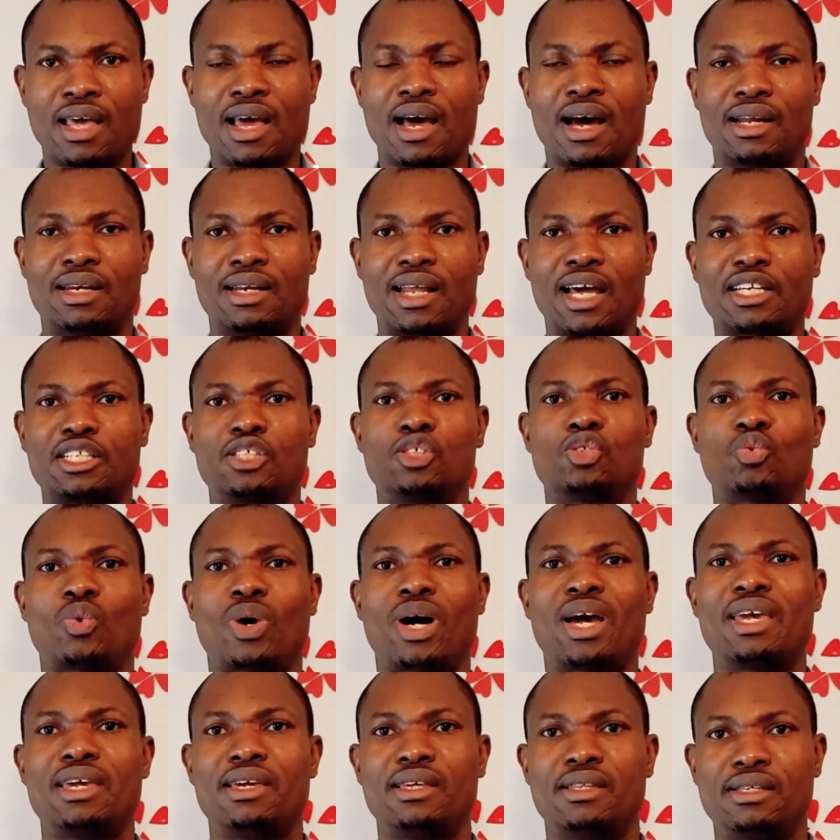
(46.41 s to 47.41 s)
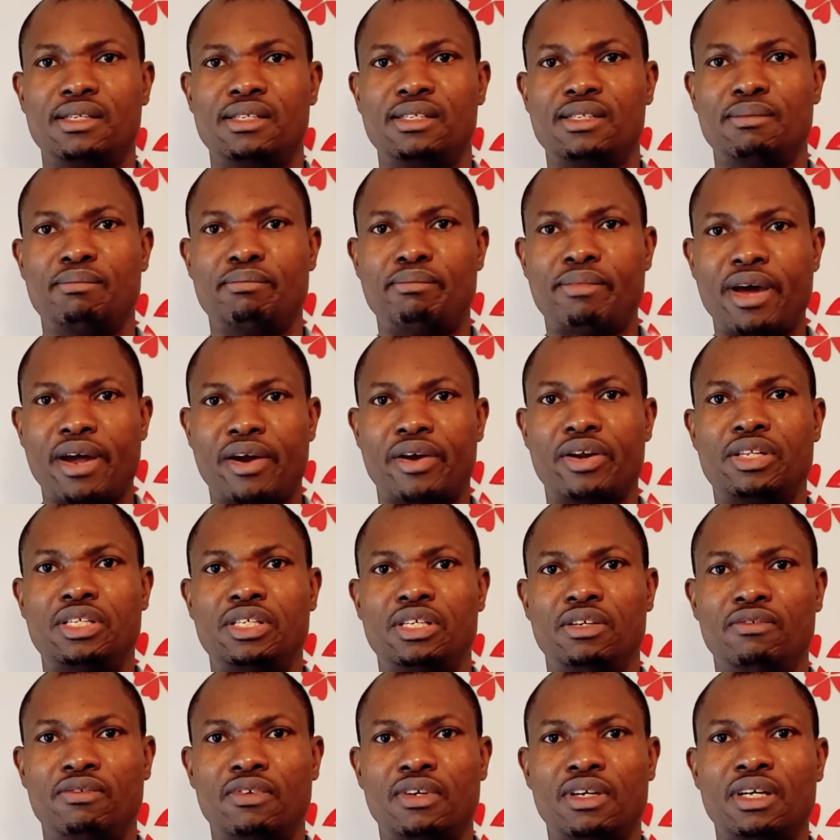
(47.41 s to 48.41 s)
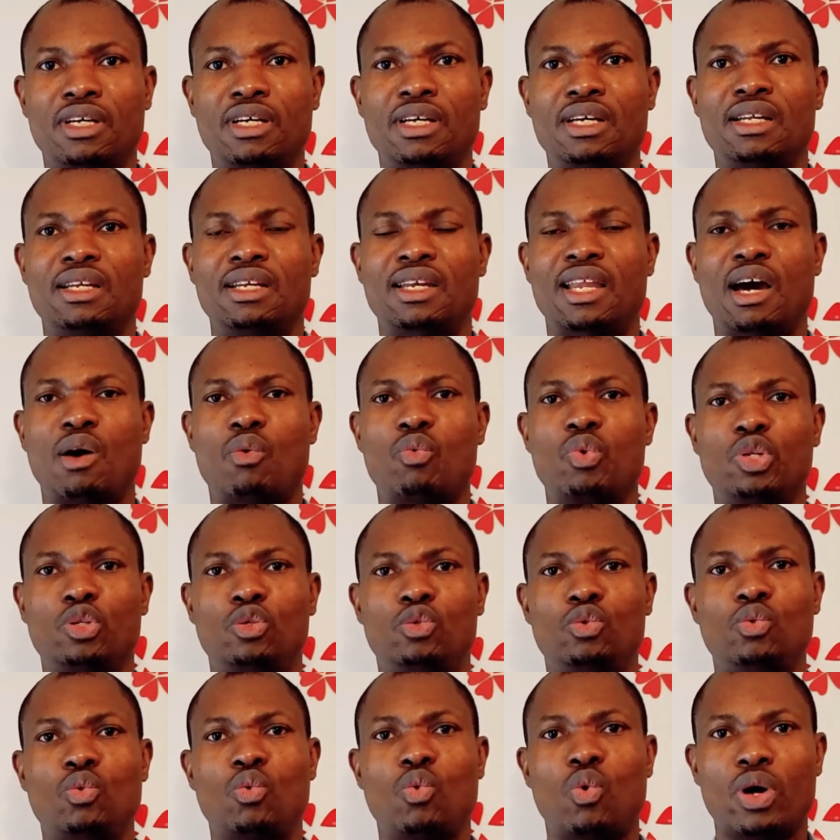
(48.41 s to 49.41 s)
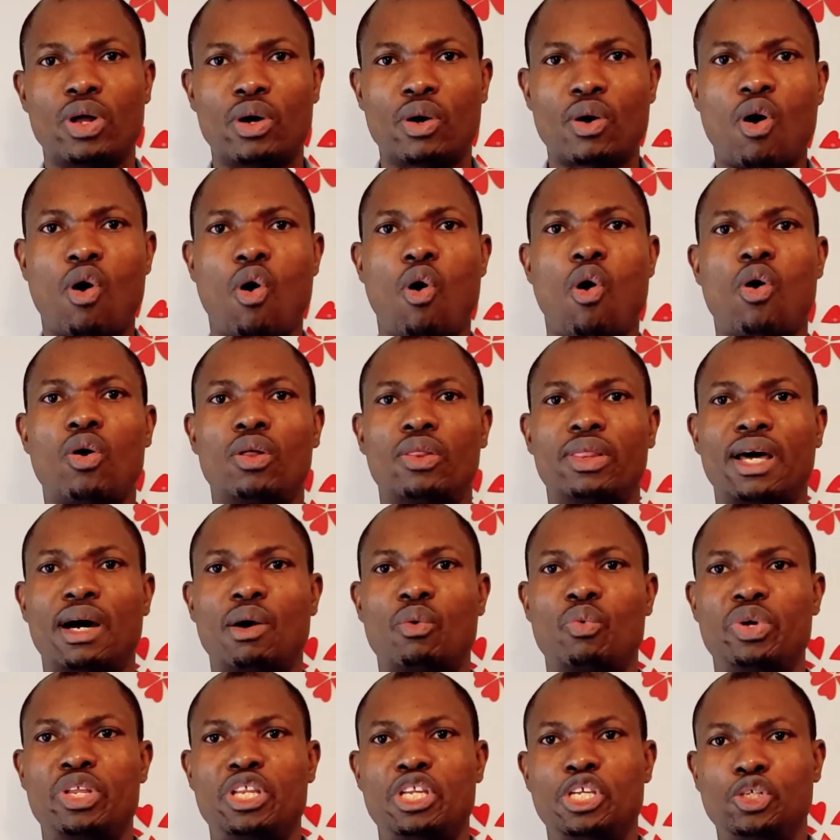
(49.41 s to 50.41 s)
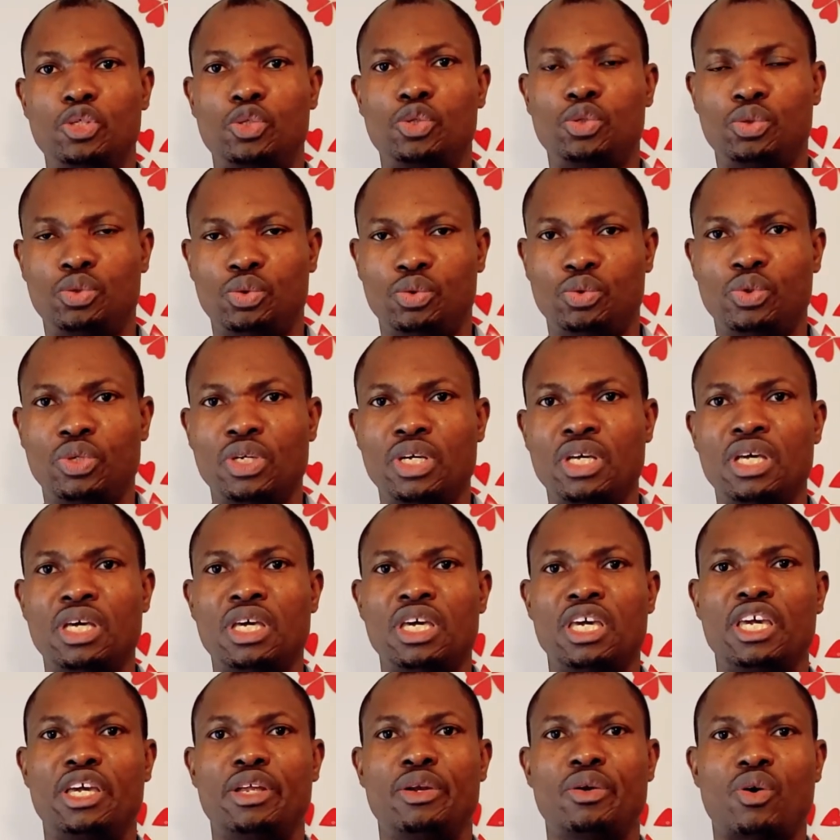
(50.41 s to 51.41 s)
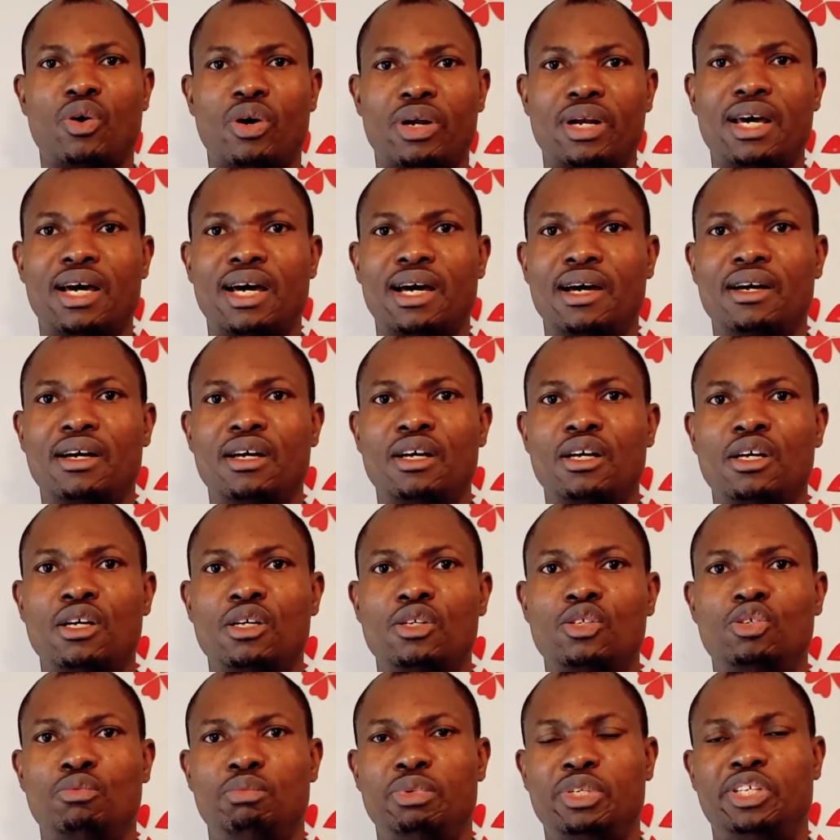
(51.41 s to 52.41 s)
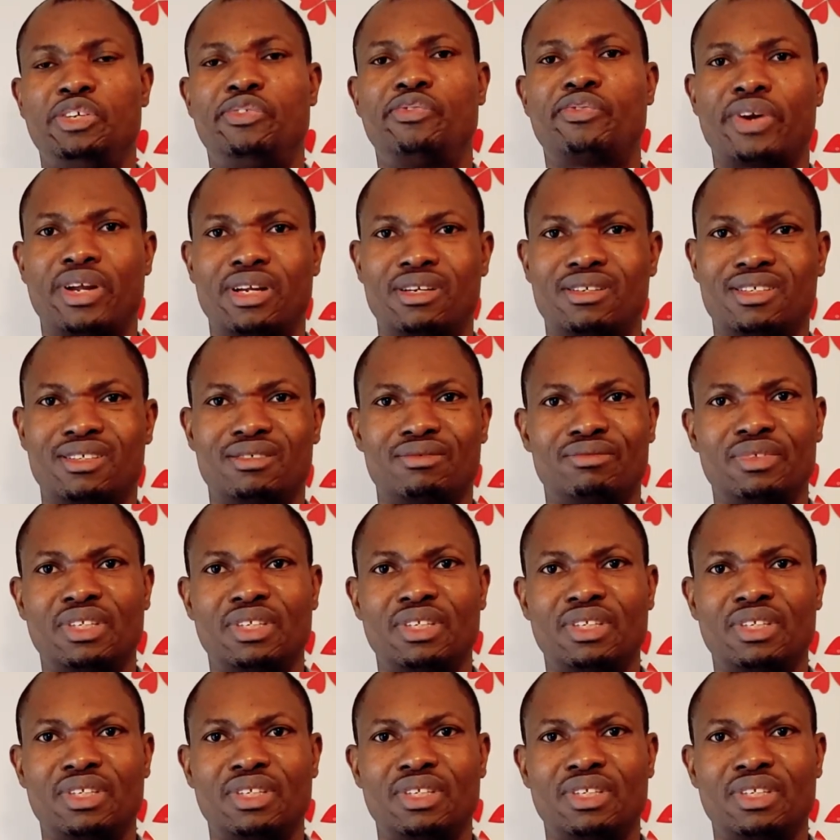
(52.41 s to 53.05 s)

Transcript: And that is why it is imperative that we do all that we need to do in order to be different.